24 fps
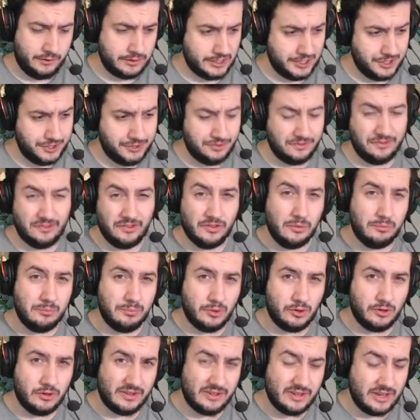creatures on the
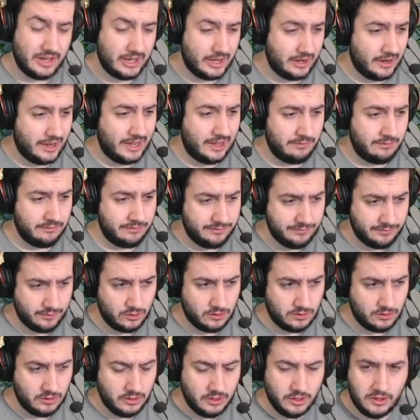board, and I have 4.